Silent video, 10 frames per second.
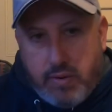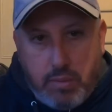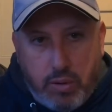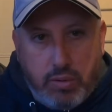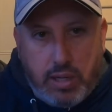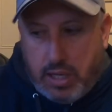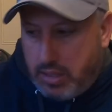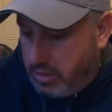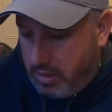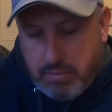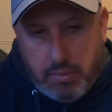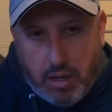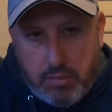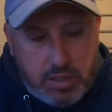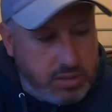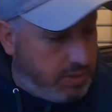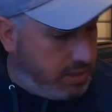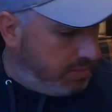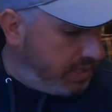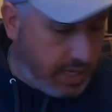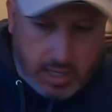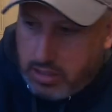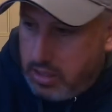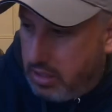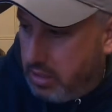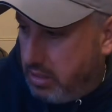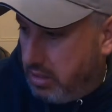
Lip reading: model kits. I missed one in my counting.